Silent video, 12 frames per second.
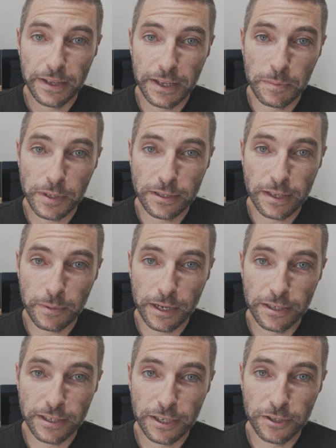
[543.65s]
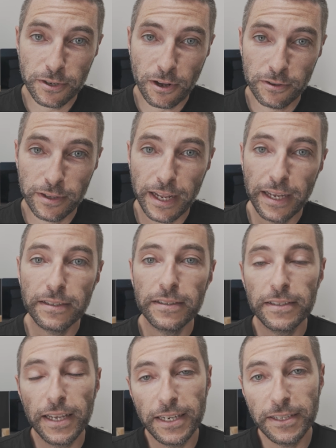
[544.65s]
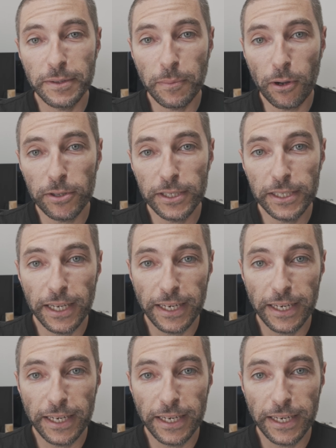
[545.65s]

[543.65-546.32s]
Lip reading: image stabilization on the lens and in the body,